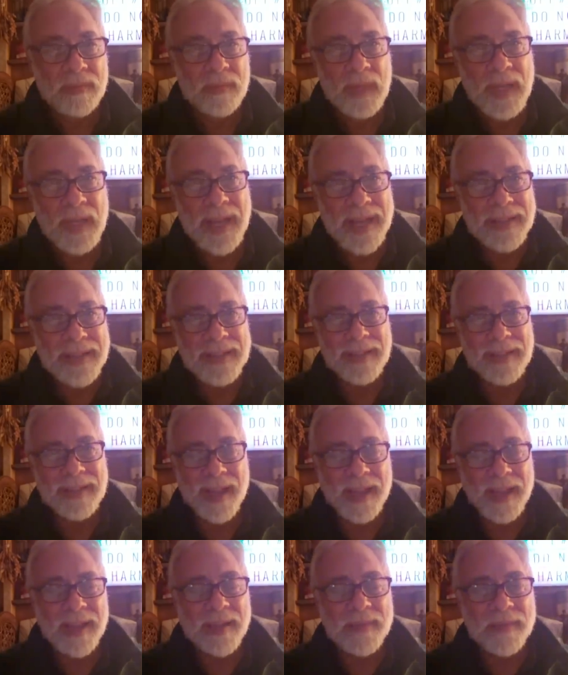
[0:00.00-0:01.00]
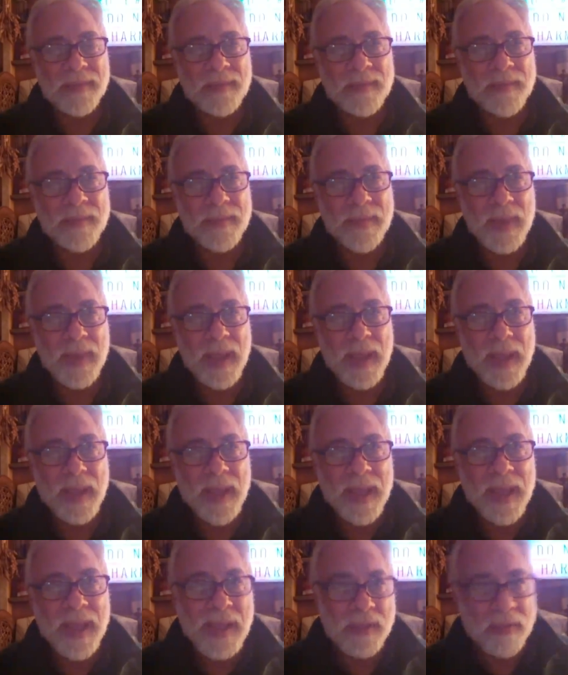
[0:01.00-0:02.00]
and that's sick?
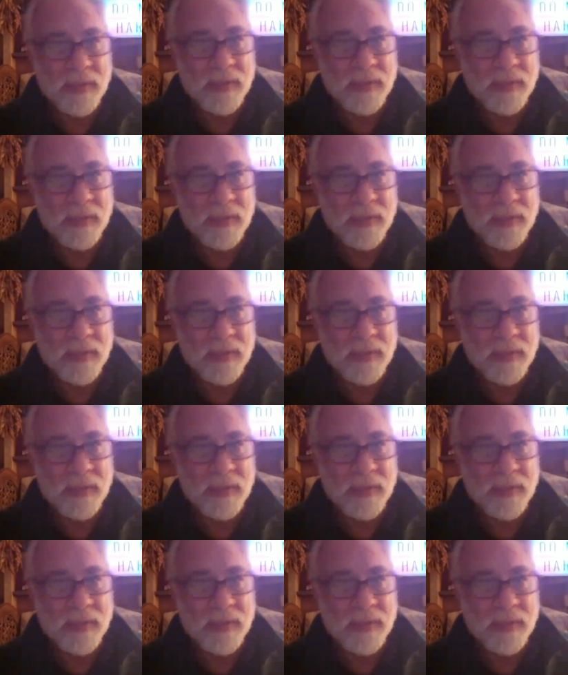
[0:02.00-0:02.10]
And the